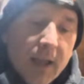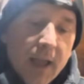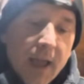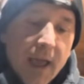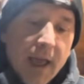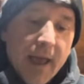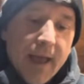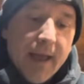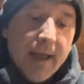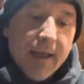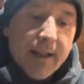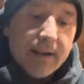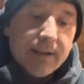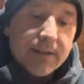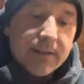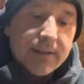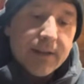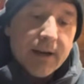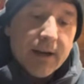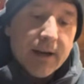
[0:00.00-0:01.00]
And
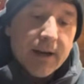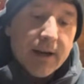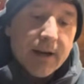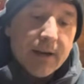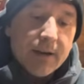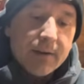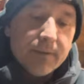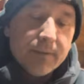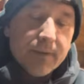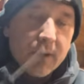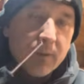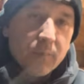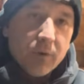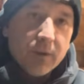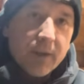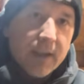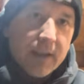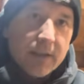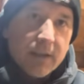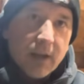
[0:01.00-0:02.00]
then
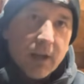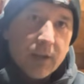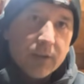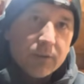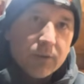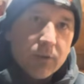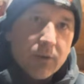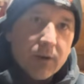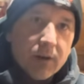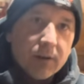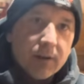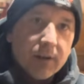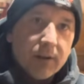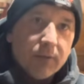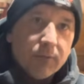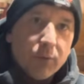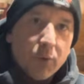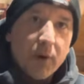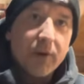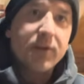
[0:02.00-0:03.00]
I'll do a
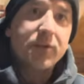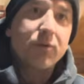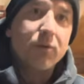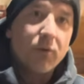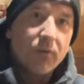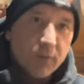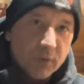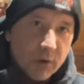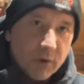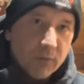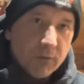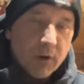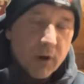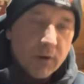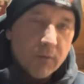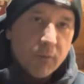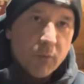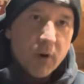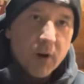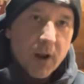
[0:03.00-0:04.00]
little voiceover
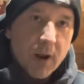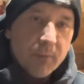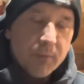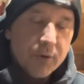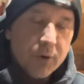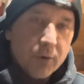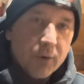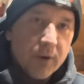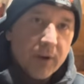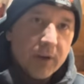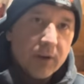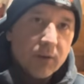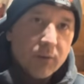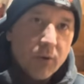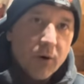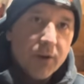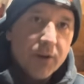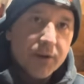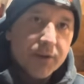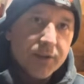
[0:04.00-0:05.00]
of what I'm doing
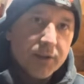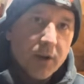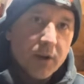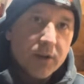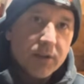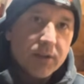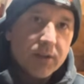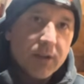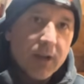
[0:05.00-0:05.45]
while the saw's